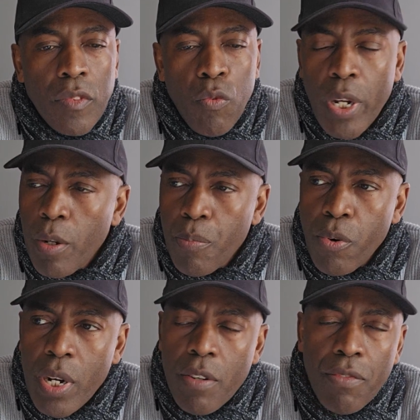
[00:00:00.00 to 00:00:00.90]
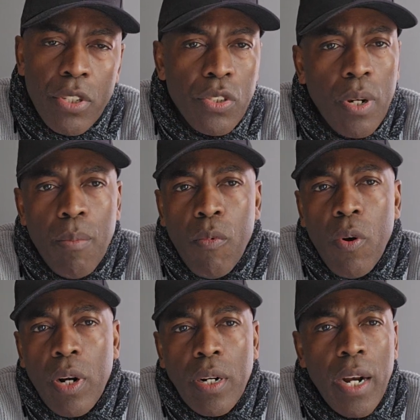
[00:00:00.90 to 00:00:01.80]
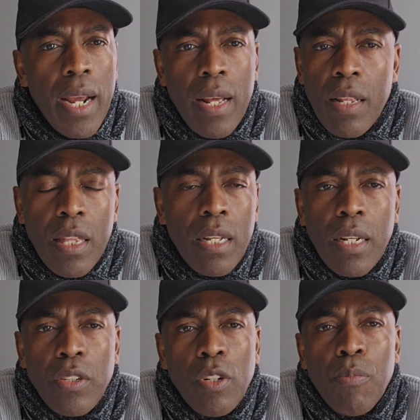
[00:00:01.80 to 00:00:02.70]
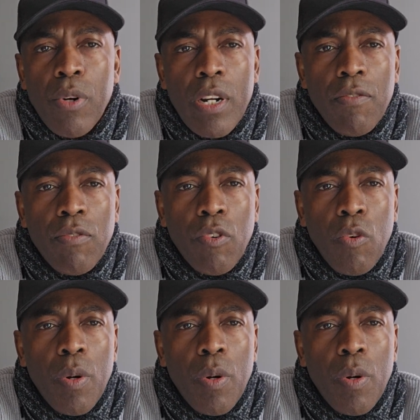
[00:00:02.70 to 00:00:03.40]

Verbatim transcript: When you're praying for someone or anything that you're praying for,